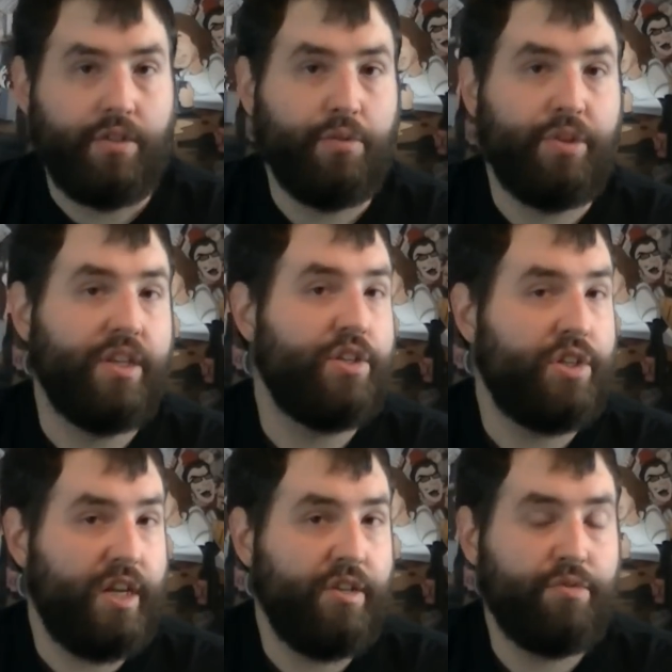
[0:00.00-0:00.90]
So with the
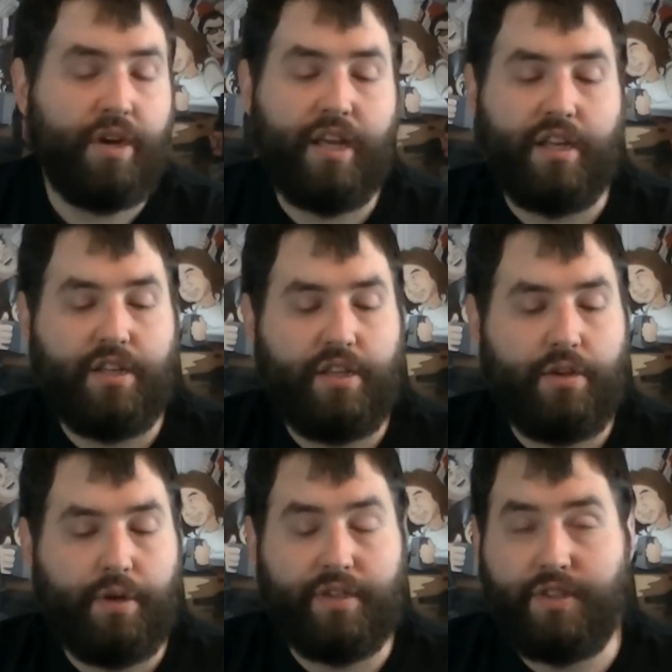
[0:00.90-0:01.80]
exchange rate into
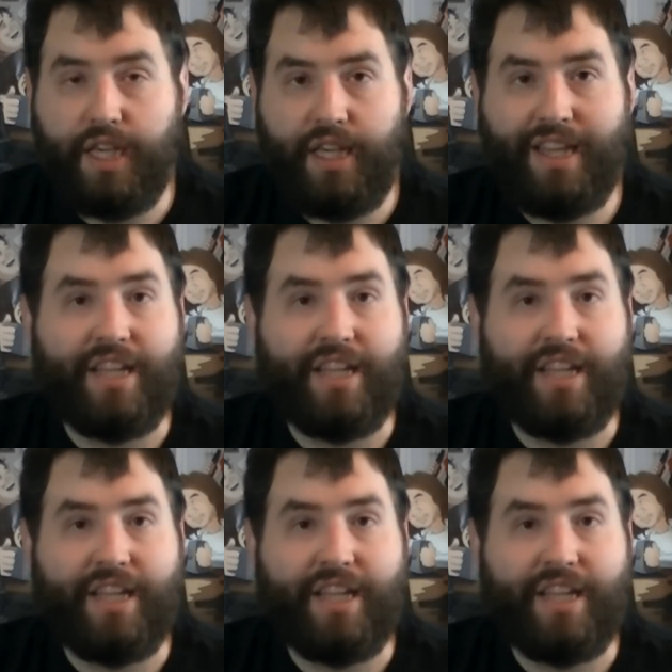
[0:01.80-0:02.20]
USD,